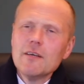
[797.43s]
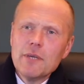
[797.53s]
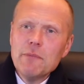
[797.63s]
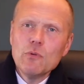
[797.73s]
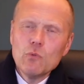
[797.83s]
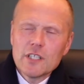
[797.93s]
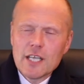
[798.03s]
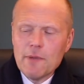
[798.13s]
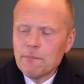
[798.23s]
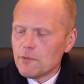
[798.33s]
People will
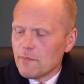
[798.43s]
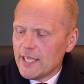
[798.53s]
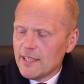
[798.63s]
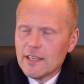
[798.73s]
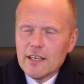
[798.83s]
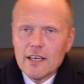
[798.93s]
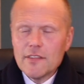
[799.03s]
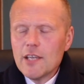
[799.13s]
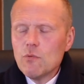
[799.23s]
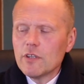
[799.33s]
come up to me
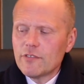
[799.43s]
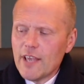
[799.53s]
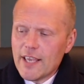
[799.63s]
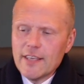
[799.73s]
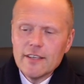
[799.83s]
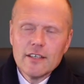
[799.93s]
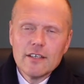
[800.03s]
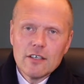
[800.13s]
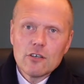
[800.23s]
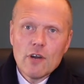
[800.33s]
and they will say,
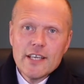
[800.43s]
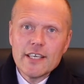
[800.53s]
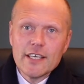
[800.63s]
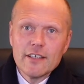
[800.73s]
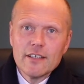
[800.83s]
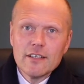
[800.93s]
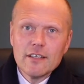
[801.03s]
crikey,